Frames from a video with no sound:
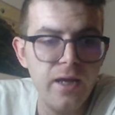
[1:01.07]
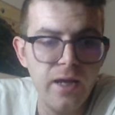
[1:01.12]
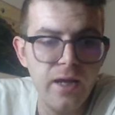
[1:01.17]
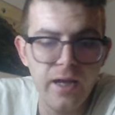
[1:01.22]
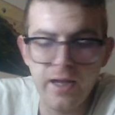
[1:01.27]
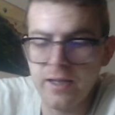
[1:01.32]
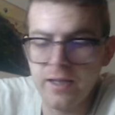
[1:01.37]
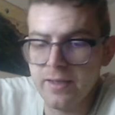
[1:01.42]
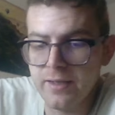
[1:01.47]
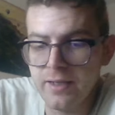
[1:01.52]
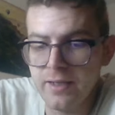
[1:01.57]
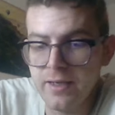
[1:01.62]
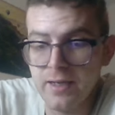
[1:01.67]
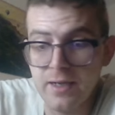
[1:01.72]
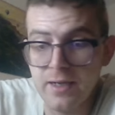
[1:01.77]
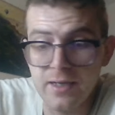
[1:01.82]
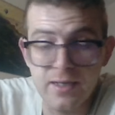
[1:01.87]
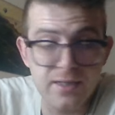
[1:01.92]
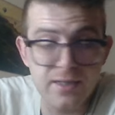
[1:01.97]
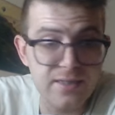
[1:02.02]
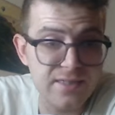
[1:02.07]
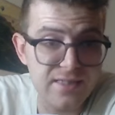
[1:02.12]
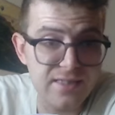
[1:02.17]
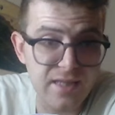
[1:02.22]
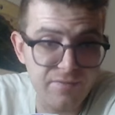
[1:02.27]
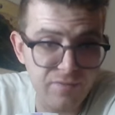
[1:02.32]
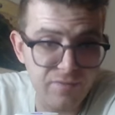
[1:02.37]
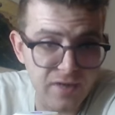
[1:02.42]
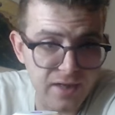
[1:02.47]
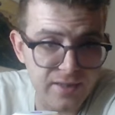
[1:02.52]
and
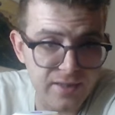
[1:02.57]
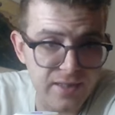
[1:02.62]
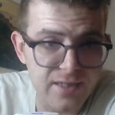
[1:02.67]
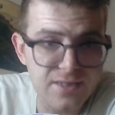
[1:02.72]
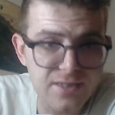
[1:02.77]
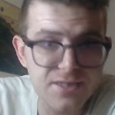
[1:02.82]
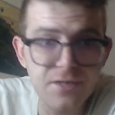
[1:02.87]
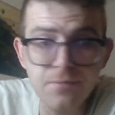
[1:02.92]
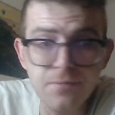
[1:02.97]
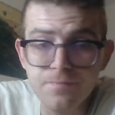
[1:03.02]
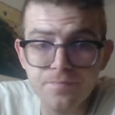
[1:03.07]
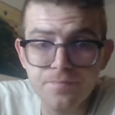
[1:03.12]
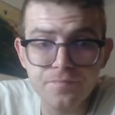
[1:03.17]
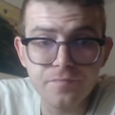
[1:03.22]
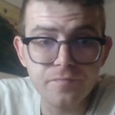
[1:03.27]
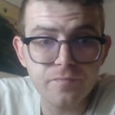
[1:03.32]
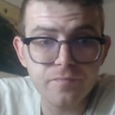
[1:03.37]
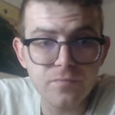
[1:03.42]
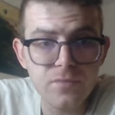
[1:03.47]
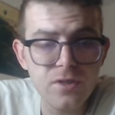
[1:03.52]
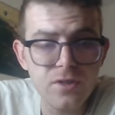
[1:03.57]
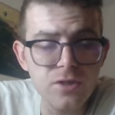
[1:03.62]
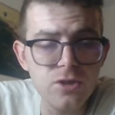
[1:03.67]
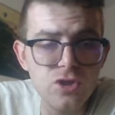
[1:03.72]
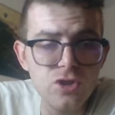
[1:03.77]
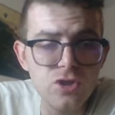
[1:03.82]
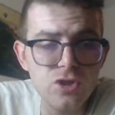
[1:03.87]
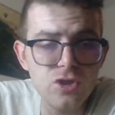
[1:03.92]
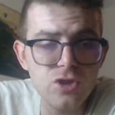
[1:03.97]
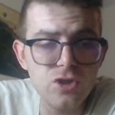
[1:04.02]
stuff like this.
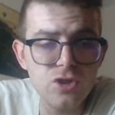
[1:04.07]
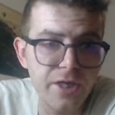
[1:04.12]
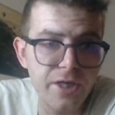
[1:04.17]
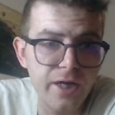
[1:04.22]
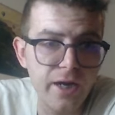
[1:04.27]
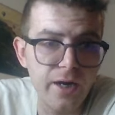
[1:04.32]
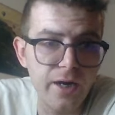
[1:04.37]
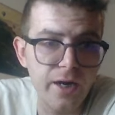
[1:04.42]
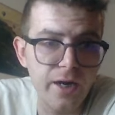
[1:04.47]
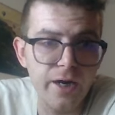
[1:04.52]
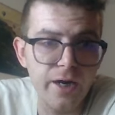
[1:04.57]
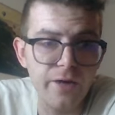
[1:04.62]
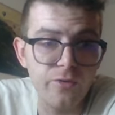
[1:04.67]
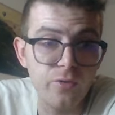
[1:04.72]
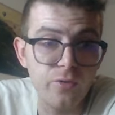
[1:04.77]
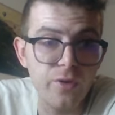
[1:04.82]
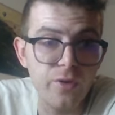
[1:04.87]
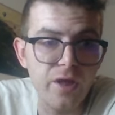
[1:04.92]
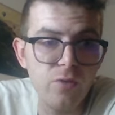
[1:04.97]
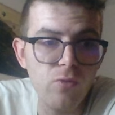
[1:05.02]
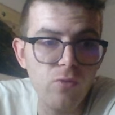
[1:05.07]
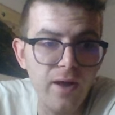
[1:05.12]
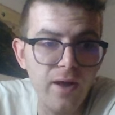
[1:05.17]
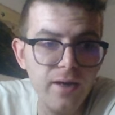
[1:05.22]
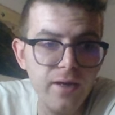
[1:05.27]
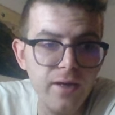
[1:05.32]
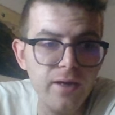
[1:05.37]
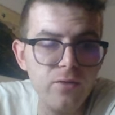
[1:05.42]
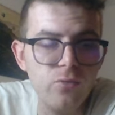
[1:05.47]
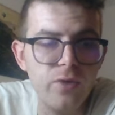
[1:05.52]
So here rook
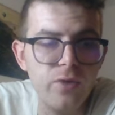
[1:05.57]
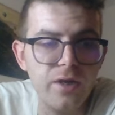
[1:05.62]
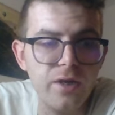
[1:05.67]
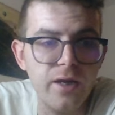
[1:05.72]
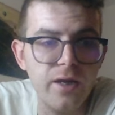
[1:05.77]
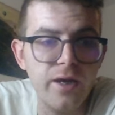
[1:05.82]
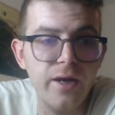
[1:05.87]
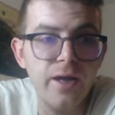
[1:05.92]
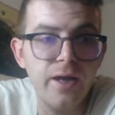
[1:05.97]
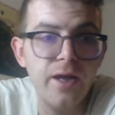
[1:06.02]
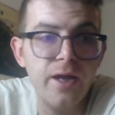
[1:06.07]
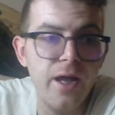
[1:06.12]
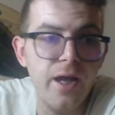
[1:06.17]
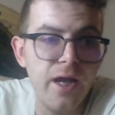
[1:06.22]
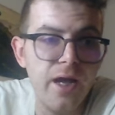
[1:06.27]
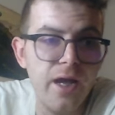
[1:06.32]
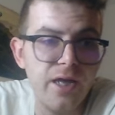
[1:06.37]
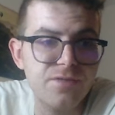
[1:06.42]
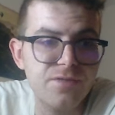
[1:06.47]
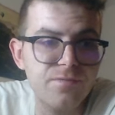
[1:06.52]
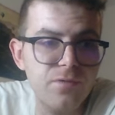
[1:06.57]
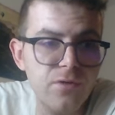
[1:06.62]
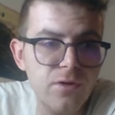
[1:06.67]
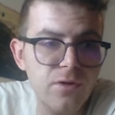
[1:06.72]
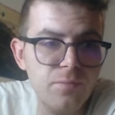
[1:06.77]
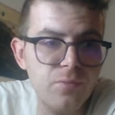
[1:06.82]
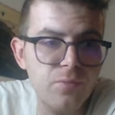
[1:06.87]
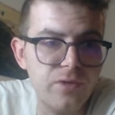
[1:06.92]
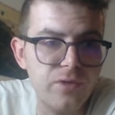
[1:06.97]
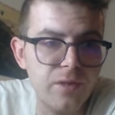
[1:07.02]
e1, queen
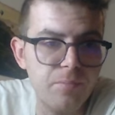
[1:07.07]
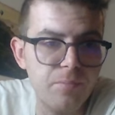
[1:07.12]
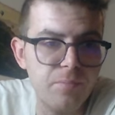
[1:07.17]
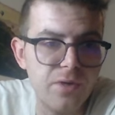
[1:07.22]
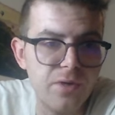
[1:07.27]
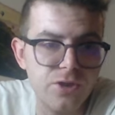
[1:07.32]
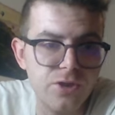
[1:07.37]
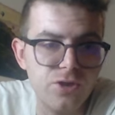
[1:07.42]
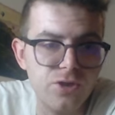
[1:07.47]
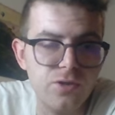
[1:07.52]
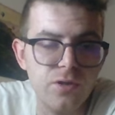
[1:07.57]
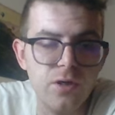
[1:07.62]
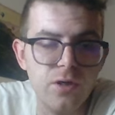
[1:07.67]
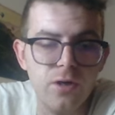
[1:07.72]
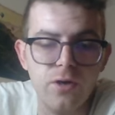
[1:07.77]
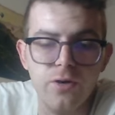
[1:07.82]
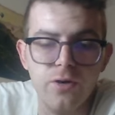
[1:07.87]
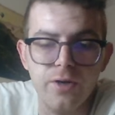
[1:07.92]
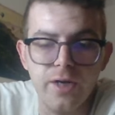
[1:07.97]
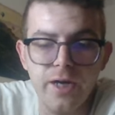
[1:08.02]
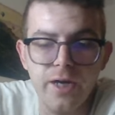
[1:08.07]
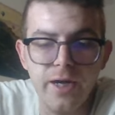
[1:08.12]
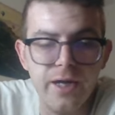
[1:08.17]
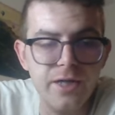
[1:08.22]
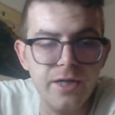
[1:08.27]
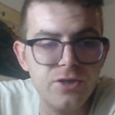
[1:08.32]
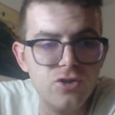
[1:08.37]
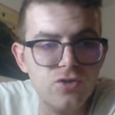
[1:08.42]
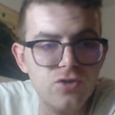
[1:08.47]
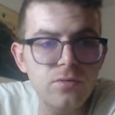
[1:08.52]
h4, putting pressure on
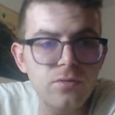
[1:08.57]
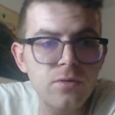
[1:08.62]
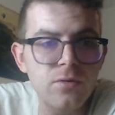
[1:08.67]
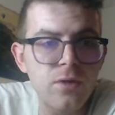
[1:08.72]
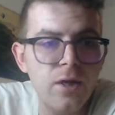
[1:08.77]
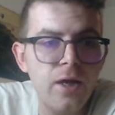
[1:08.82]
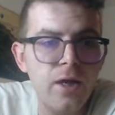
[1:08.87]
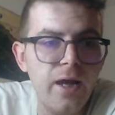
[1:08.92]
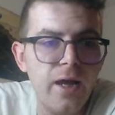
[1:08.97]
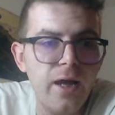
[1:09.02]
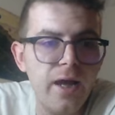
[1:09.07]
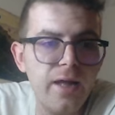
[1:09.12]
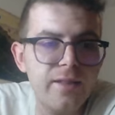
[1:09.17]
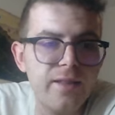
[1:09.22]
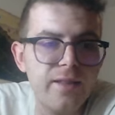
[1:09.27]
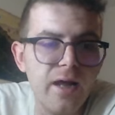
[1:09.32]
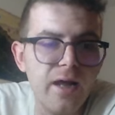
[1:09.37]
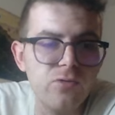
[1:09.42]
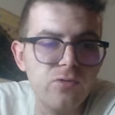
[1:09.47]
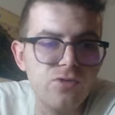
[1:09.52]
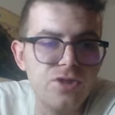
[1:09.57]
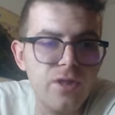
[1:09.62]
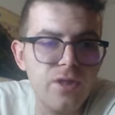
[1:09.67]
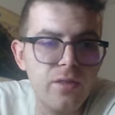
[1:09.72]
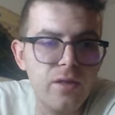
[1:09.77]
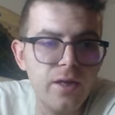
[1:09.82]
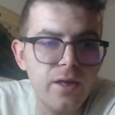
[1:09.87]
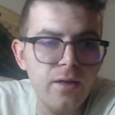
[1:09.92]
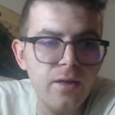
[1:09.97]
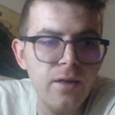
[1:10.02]
h2, and now
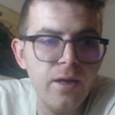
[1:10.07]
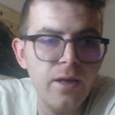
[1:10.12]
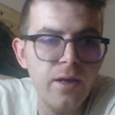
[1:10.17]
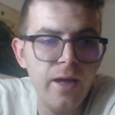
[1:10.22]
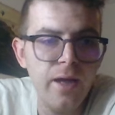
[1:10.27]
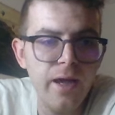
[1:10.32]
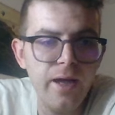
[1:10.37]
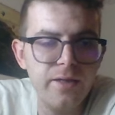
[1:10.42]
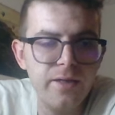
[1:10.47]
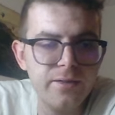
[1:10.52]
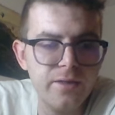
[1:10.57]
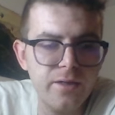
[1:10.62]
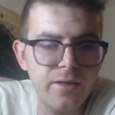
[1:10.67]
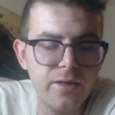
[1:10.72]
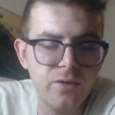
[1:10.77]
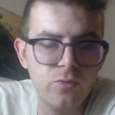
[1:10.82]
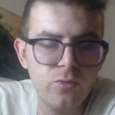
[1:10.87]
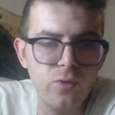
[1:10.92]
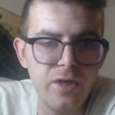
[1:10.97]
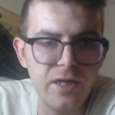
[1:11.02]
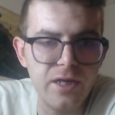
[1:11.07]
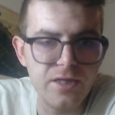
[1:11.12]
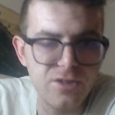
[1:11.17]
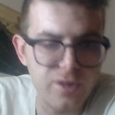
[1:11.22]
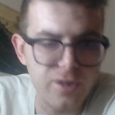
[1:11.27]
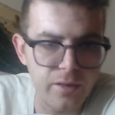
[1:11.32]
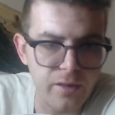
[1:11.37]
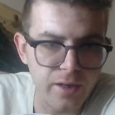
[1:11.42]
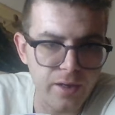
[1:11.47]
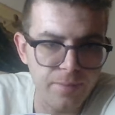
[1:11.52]
g3 and queen
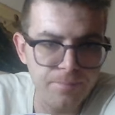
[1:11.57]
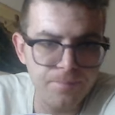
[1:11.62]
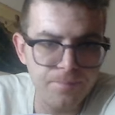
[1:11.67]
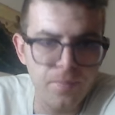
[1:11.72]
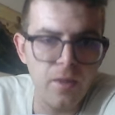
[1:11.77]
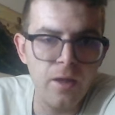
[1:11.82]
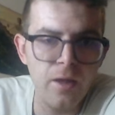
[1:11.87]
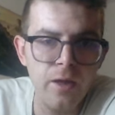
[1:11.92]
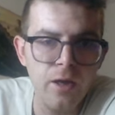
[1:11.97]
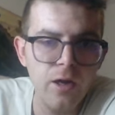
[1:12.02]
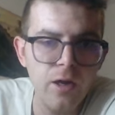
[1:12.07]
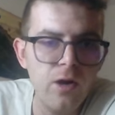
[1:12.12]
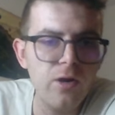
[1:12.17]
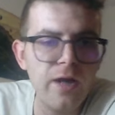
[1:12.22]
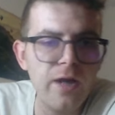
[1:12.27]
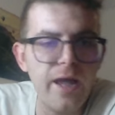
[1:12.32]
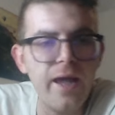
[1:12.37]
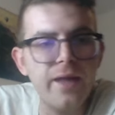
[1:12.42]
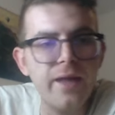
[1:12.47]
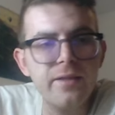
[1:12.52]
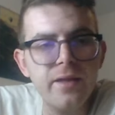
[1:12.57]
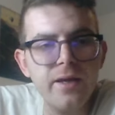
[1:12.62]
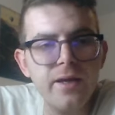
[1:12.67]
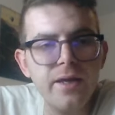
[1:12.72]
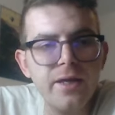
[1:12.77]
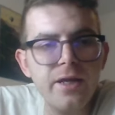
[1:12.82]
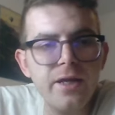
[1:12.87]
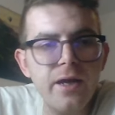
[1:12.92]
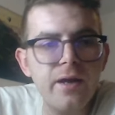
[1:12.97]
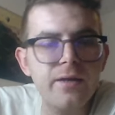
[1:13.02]
h3. Okay, and
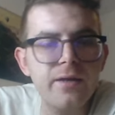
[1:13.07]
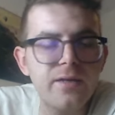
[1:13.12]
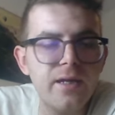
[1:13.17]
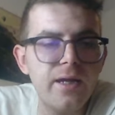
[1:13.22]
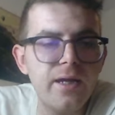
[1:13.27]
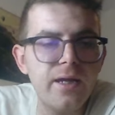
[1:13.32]
here